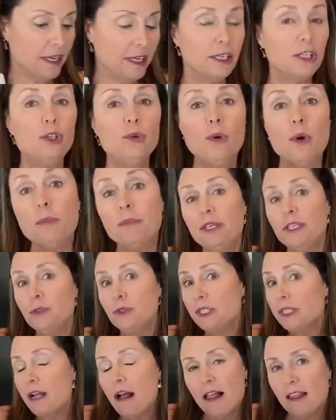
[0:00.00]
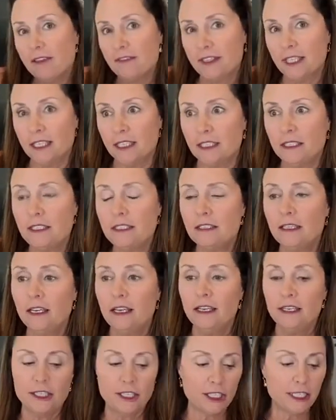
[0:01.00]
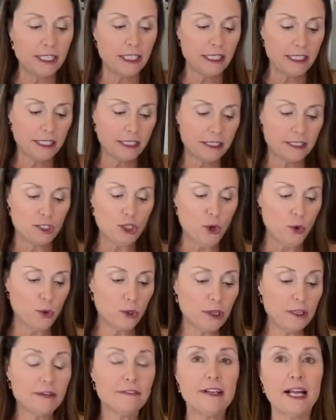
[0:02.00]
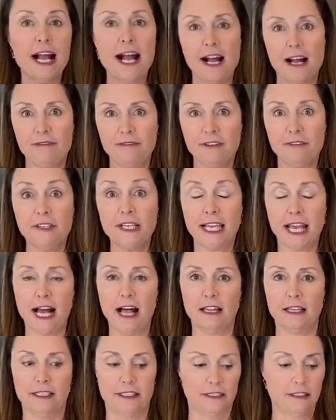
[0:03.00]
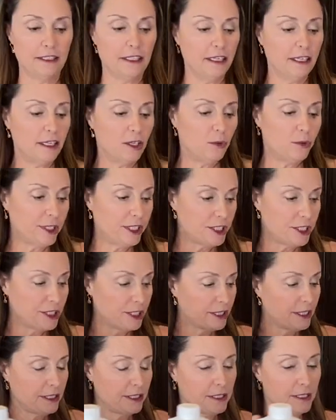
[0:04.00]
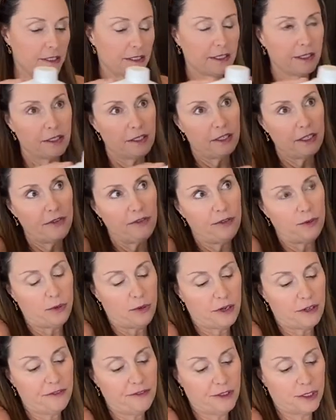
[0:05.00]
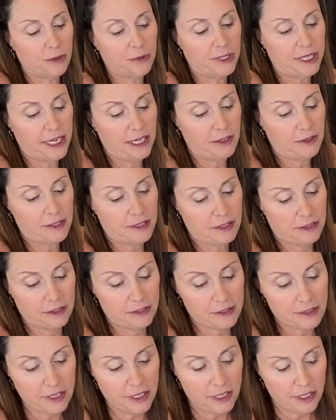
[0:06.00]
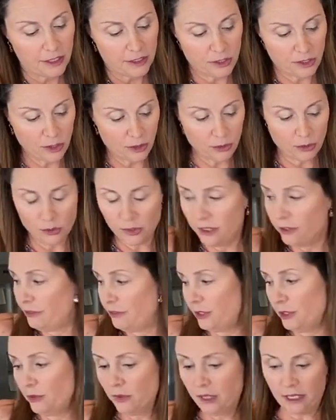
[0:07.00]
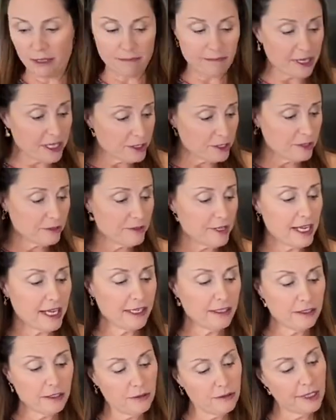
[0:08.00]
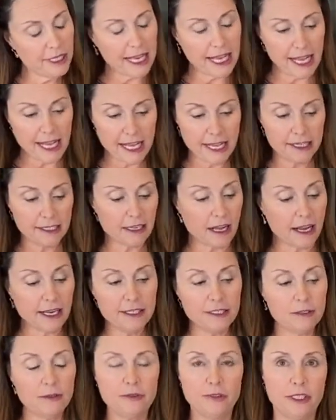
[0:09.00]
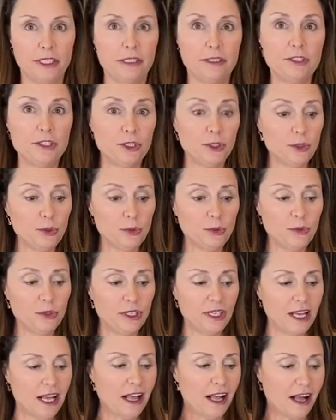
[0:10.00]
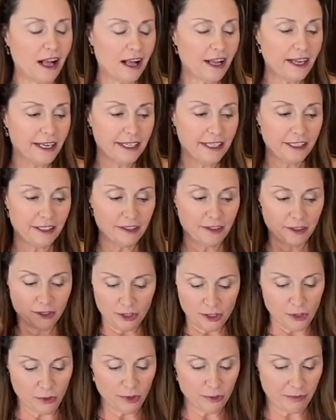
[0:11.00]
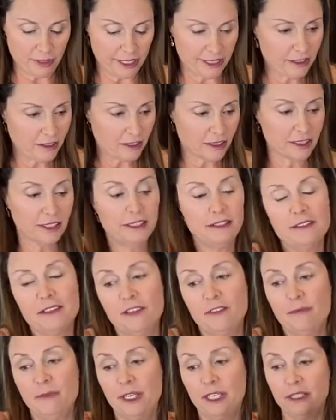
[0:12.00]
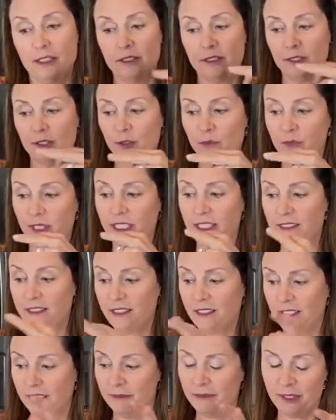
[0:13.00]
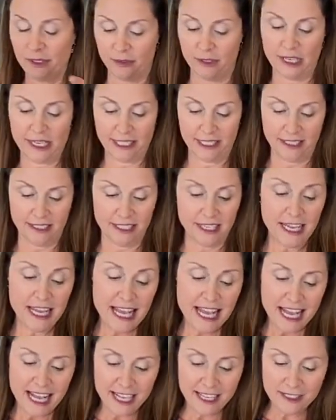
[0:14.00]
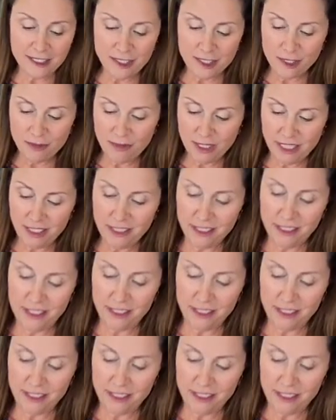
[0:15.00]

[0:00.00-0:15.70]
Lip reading: You won't be using all of this. You're going to need a total of 1/2 gallon, which is 64 fluid ounces. So if you want to measure that, you can. I don't need to. I know it by heart because I've made it so many times, so I can estimate it